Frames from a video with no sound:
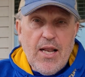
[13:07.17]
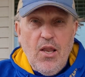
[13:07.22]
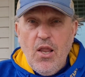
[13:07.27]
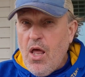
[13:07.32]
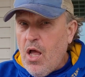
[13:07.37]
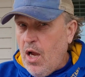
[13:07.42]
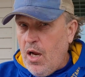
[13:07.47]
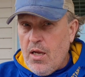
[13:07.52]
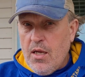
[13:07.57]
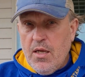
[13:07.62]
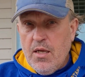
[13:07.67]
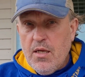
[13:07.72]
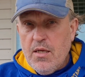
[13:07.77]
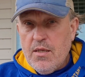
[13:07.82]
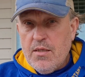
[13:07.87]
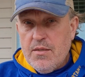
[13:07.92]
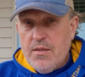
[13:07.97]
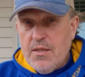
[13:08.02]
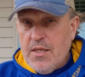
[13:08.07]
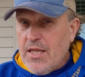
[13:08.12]
Look,
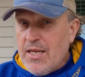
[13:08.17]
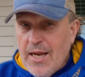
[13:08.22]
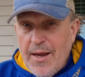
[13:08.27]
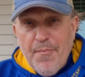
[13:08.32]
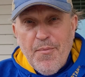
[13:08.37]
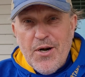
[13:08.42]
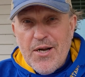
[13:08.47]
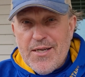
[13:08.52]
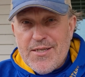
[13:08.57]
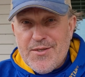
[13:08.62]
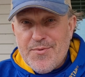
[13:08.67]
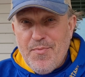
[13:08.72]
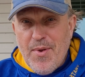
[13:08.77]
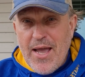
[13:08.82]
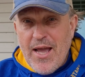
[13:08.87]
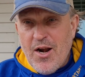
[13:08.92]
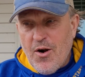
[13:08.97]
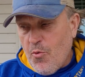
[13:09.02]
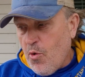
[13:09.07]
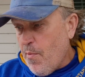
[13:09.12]
the number doesn't
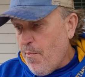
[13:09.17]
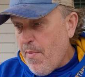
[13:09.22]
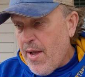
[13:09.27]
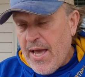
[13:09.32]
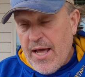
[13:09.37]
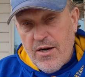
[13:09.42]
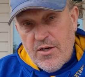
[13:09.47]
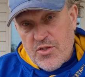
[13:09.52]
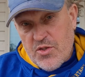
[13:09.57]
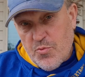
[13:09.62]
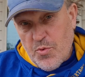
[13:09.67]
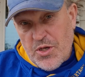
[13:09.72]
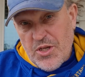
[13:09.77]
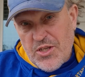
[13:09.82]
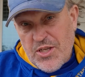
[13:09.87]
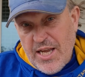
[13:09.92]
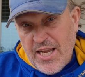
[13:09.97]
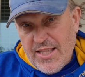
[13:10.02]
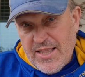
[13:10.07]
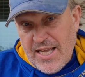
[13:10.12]
matter. What matters is when you
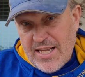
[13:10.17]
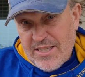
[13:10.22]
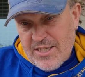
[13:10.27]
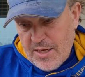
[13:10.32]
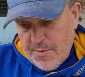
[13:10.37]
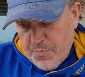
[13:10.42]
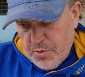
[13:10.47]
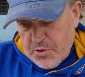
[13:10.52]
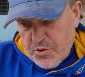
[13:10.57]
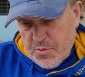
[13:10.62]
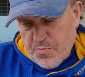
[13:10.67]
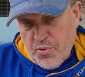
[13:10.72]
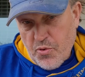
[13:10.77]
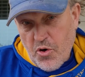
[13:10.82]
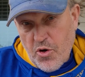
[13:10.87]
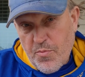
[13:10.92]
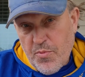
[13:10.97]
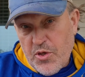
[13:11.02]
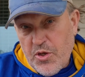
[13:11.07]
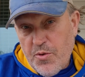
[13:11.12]
take that temperature
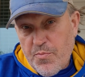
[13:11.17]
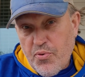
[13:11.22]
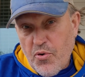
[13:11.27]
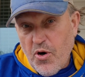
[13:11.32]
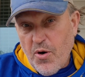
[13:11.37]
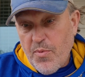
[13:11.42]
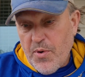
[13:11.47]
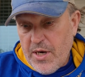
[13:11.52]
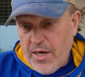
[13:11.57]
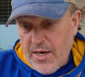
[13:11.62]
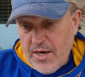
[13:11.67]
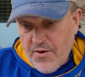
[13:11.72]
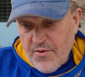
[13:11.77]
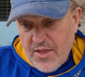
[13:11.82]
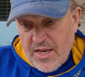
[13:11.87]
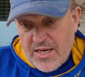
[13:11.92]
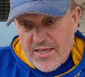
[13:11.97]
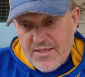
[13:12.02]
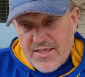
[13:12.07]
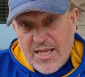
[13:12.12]
probe and you probe it in there
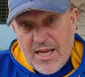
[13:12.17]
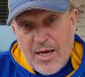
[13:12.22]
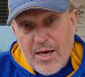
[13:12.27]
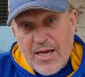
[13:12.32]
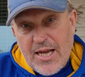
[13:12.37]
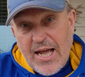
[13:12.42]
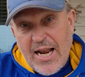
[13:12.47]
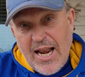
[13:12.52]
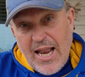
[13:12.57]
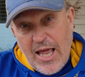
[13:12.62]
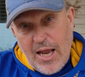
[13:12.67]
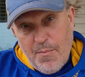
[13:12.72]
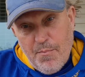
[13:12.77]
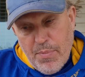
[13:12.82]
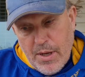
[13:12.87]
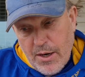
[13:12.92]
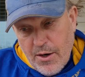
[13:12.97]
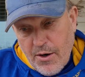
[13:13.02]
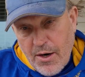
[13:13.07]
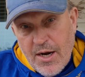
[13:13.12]
that it's like kind of like
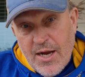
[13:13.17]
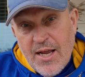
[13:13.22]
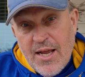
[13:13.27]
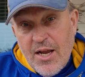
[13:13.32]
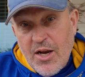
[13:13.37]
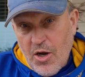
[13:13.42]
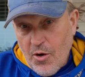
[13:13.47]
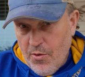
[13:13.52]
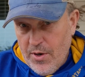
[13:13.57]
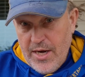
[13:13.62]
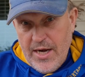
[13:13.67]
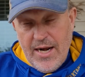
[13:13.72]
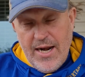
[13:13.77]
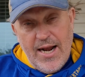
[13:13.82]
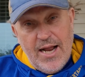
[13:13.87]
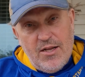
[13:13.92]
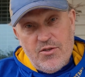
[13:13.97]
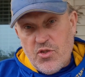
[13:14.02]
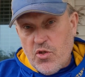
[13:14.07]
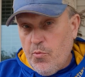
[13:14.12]
butter going in and
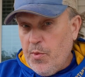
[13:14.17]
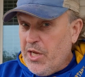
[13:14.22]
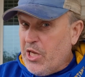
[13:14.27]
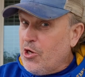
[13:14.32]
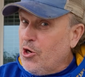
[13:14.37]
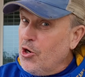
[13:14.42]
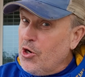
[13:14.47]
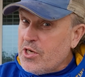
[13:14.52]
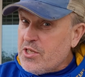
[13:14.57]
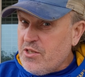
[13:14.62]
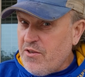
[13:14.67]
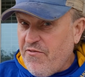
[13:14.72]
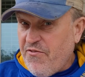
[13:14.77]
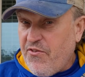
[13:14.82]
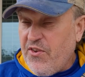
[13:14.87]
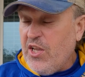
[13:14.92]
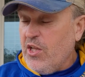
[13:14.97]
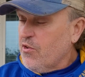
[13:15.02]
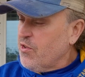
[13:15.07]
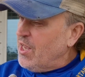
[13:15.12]
out. So we cook to
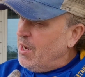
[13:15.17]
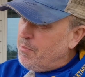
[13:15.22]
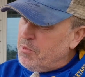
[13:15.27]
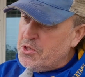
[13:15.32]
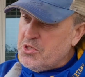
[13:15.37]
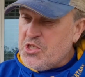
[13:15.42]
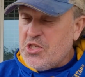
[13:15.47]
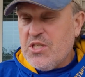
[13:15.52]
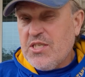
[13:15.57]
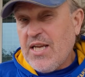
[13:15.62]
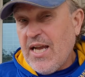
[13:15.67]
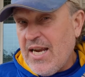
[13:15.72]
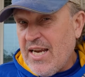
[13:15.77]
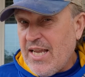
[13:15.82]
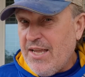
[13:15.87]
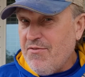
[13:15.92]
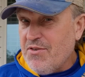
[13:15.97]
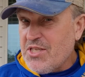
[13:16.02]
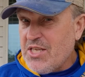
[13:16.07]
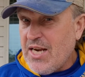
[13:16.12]
feel. Numbers just kind of
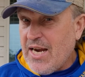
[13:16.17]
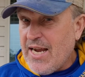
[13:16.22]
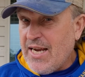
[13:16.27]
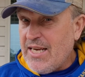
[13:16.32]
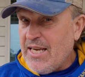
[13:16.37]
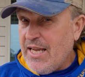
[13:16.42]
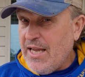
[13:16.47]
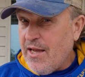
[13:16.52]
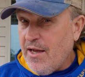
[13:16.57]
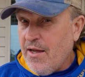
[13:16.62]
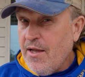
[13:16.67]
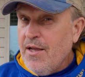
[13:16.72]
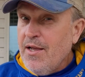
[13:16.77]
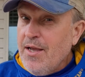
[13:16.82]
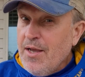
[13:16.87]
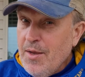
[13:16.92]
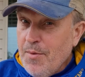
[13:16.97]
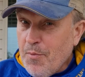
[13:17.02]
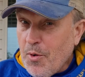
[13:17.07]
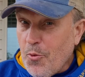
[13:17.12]
give us an idea,
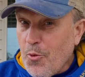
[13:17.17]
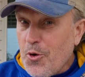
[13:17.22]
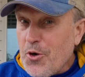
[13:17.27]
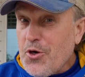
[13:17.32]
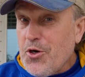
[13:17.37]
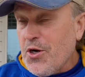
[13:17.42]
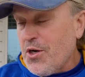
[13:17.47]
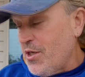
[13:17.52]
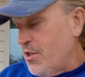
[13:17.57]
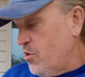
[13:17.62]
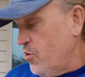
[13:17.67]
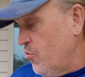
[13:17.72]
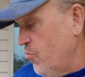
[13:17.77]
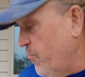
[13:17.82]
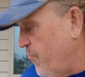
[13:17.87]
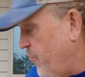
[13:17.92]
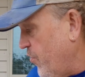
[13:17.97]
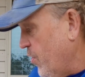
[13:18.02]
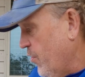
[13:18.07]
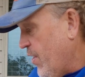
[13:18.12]
but we're cooking to a
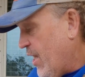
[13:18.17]
feel.